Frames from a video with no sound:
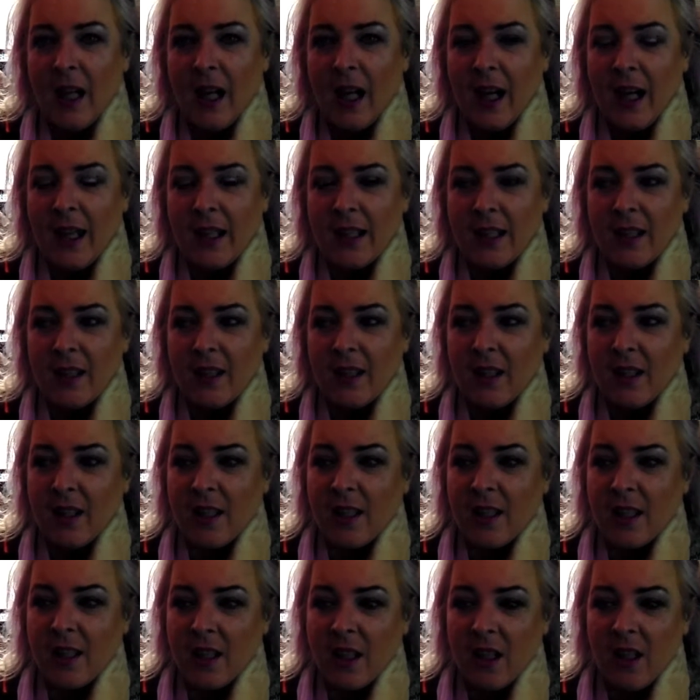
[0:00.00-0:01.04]
And there's
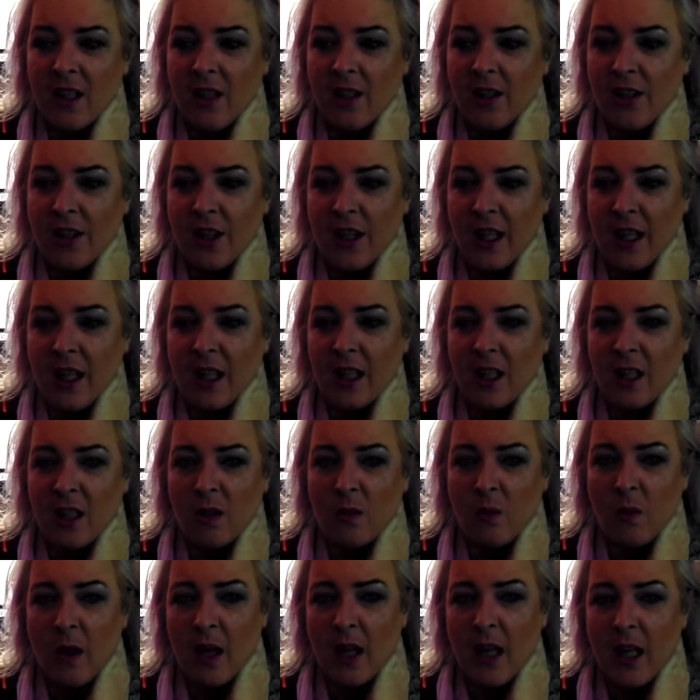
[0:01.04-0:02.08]
certain
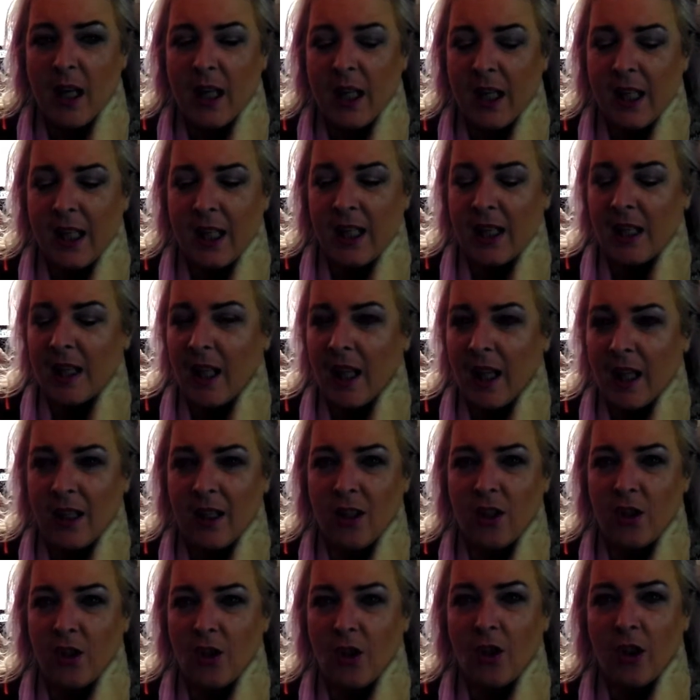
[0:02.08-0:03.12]
things where he's
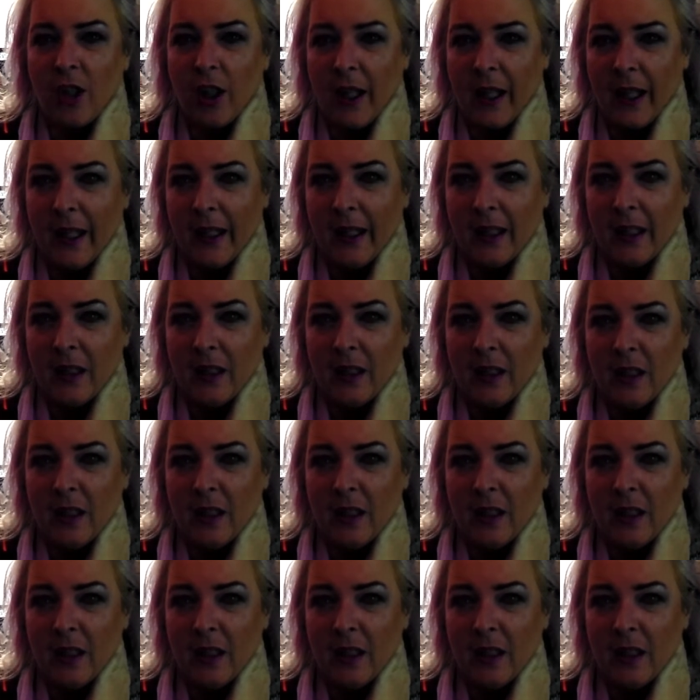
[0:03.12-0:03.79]
like a junkie.